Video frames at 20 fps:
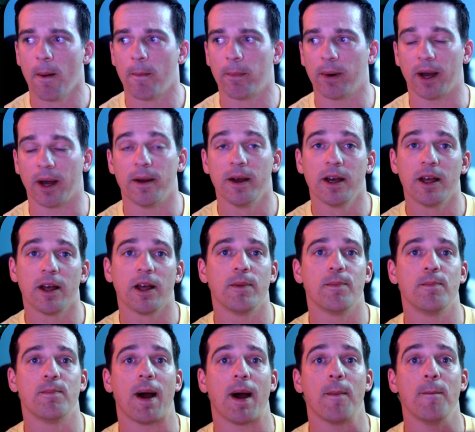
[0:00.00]
But
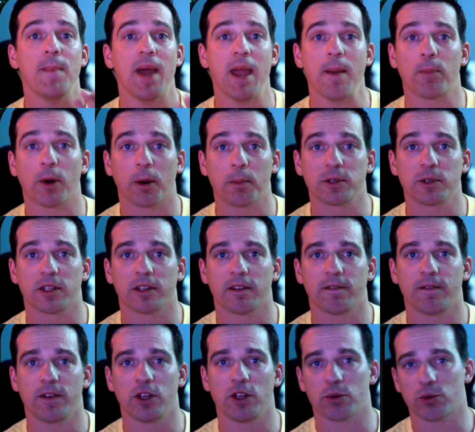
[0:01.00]
my main purpose of the
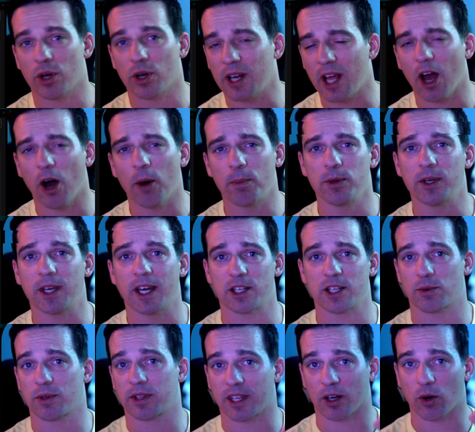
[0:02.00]
video is trying to help you
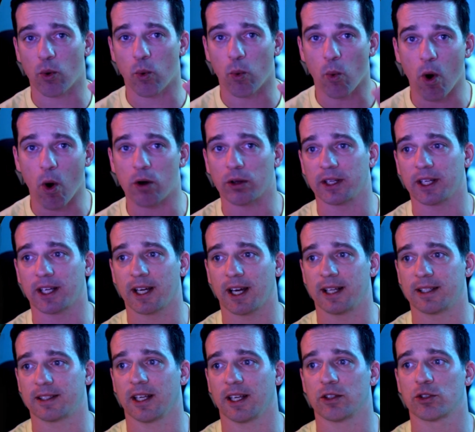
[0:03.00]
guys with the quality
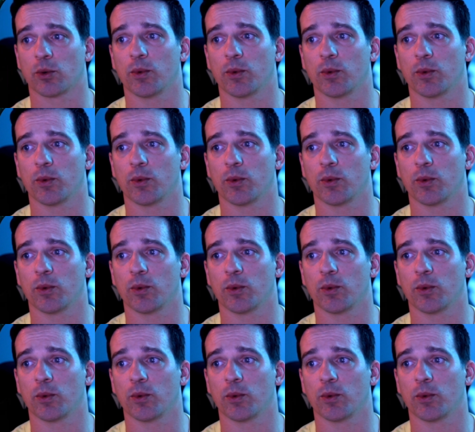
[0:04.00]
content.